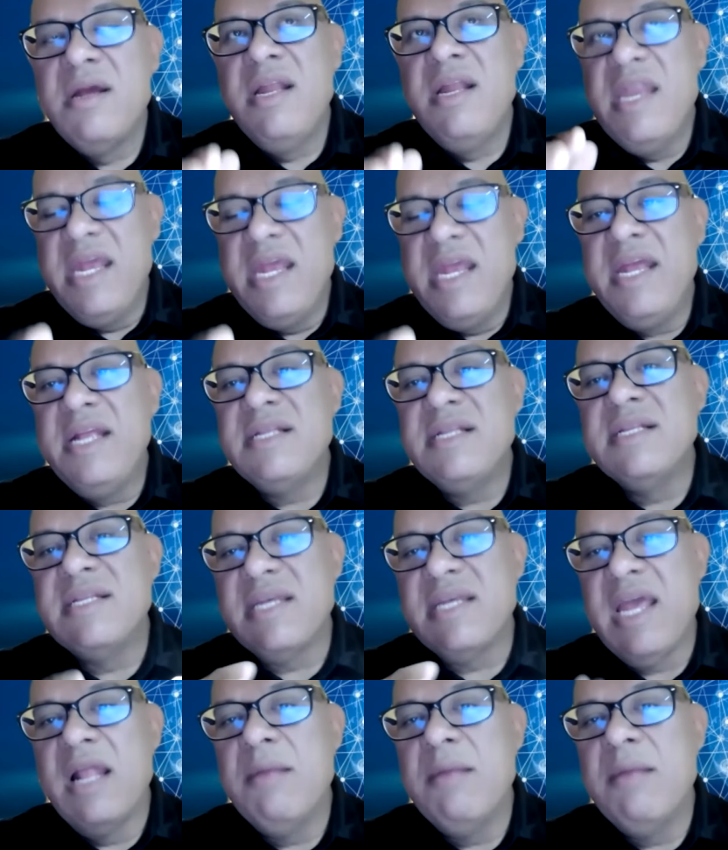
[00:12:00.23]
needs and
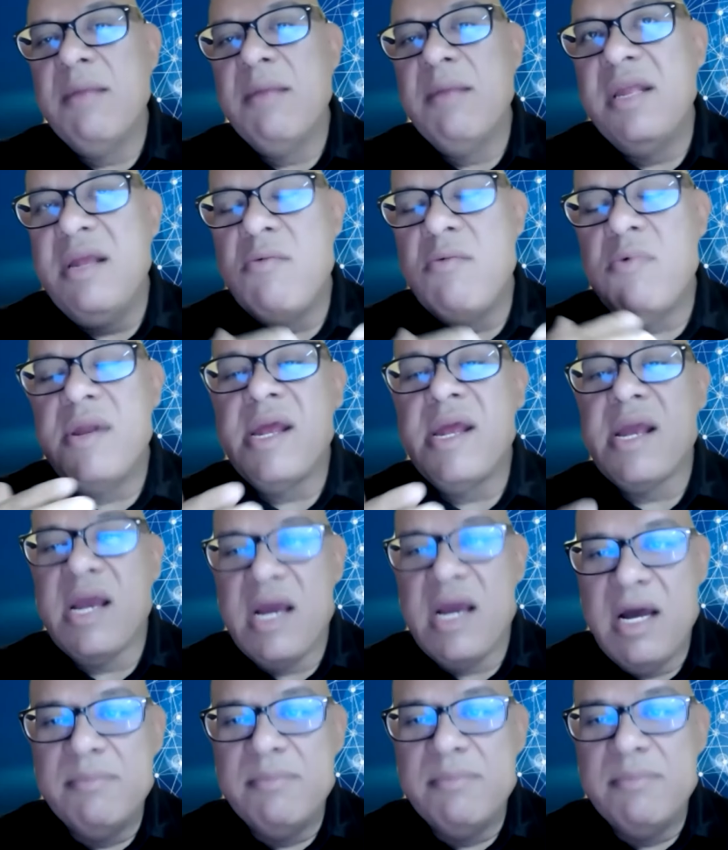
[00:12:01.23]
scalability when it
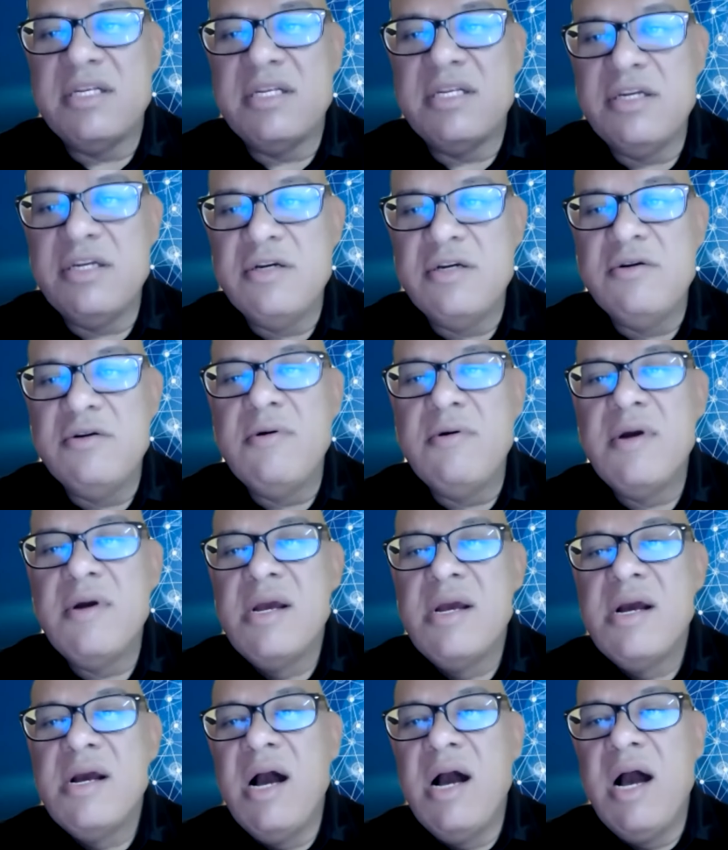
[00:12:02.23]
comes to
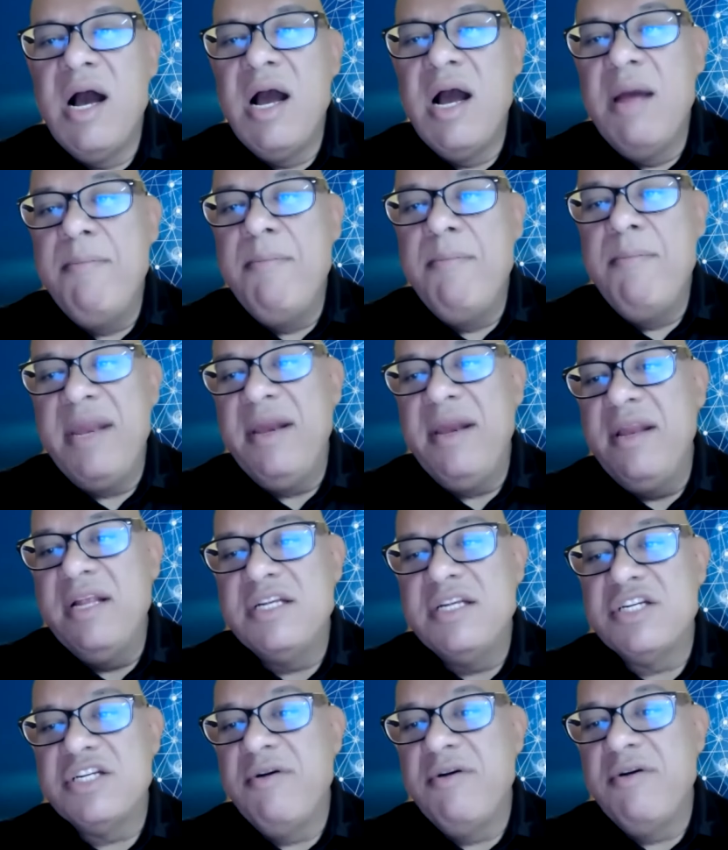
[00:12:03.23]
embedded
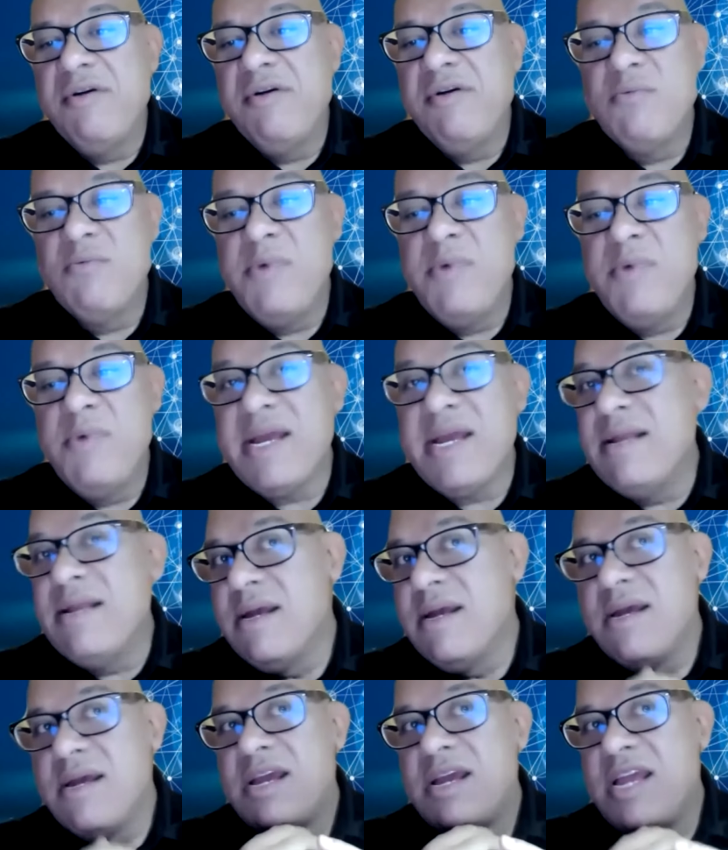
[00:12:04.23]
insurance. And we can,
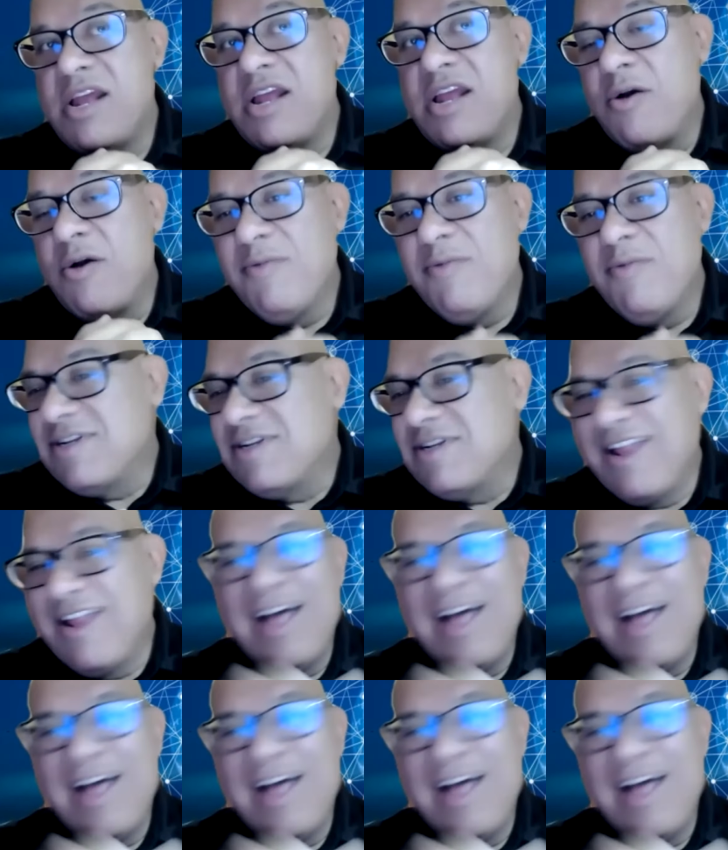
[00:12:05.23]
there's